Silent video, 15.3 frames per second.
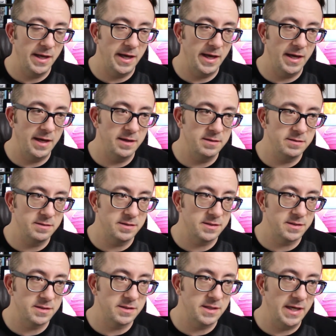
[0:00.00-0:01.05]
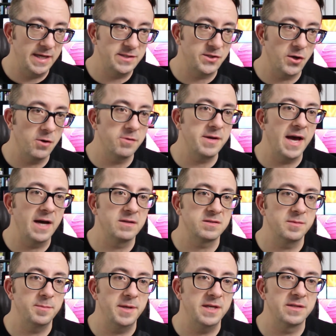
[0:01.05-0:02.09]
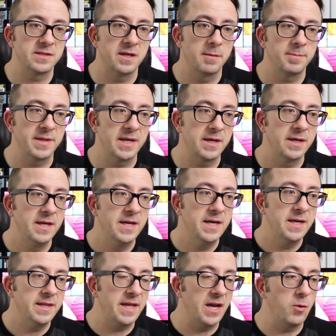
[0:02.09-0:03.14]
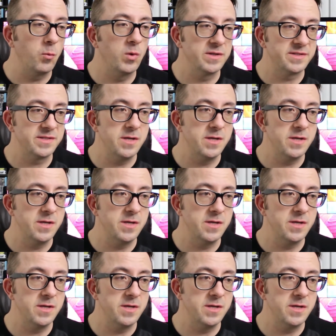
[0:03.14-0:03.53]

and it turned out to be something that it was